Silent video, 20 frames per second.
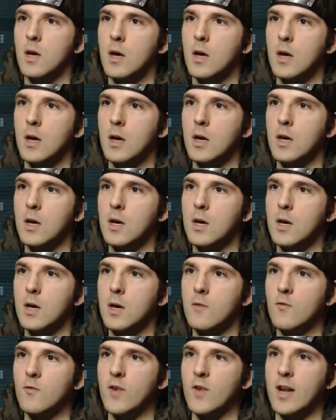
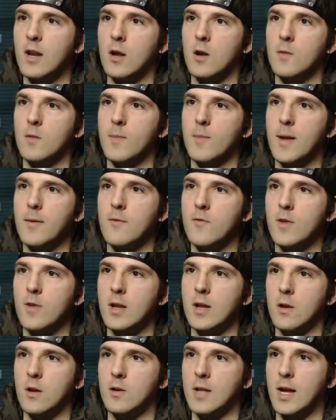Uh, reload. Maybe
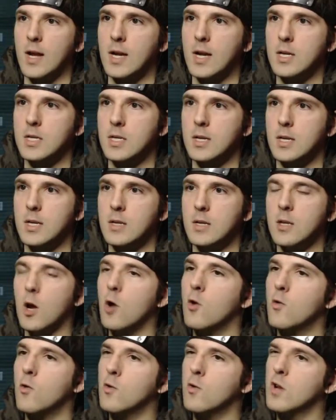reload, actually.
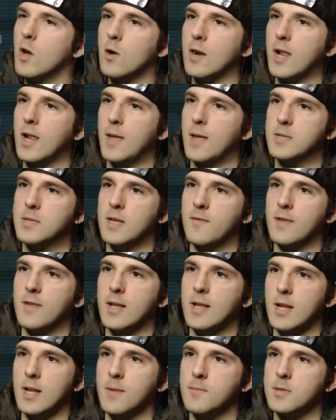No, no clips.
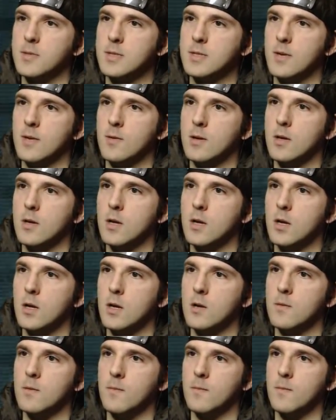Definitely clips. There we go.